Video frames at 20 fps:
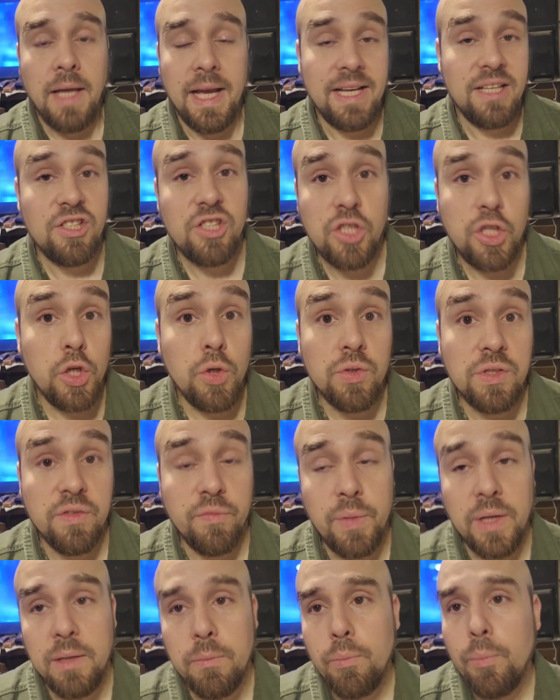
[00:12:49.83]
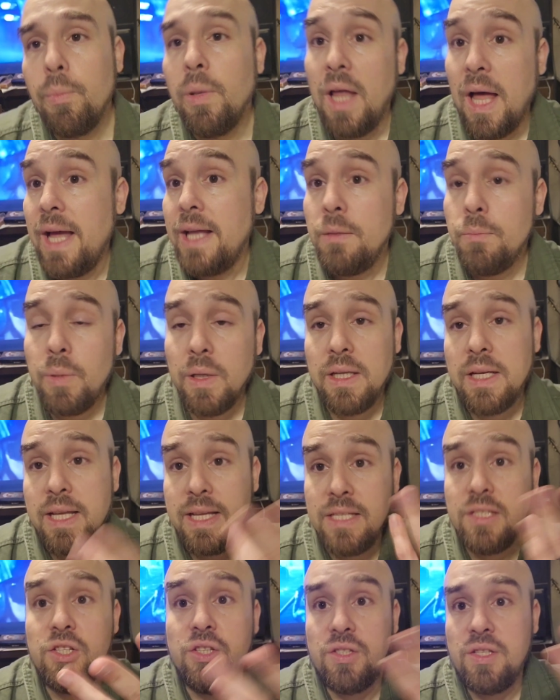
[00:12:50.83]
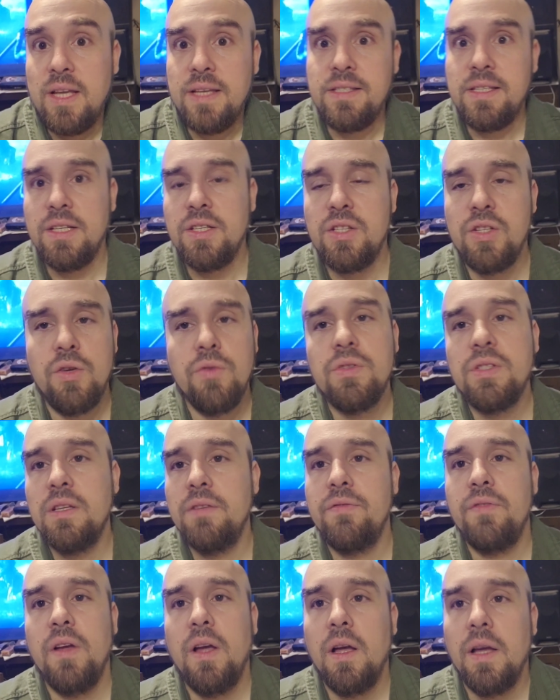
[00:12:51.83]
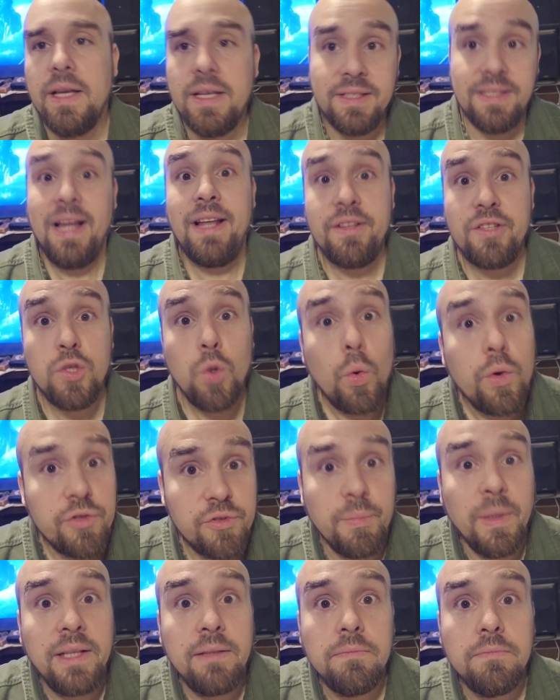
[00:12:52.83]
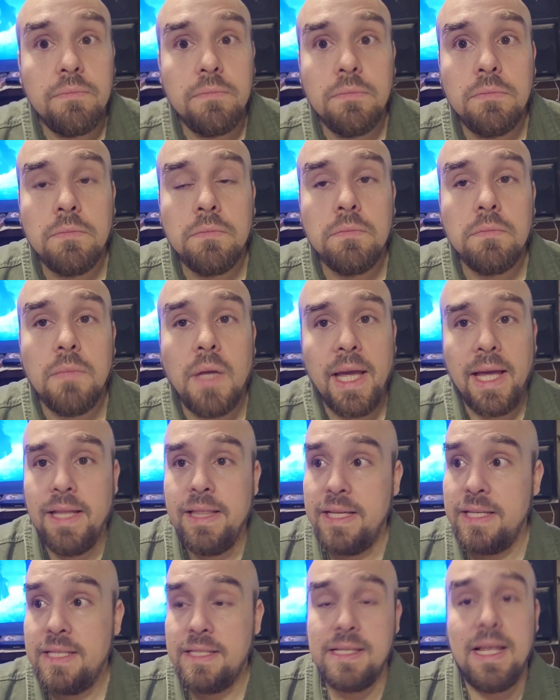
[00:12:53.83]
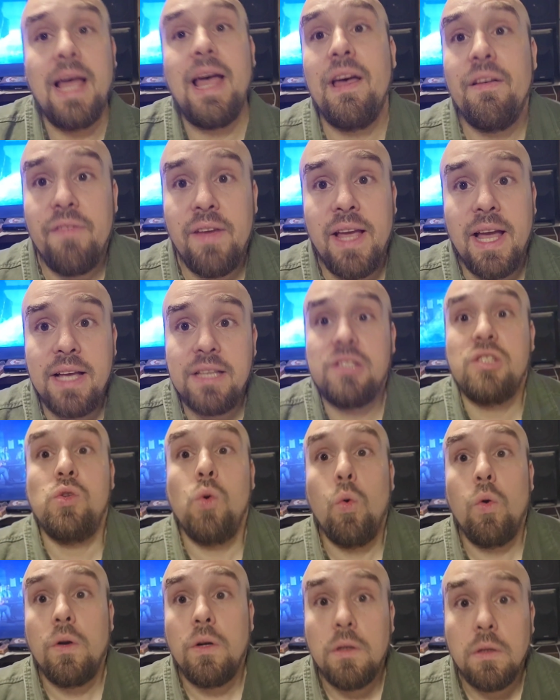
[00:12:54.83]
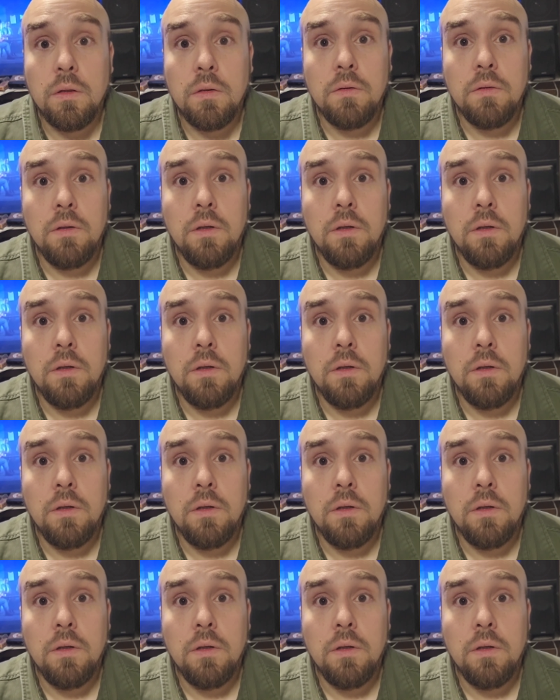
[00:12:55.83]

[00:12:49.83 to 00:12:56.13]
excuse of being blind, but he just has the excuse of he's not a swordsman, and this is a heavy ass sword.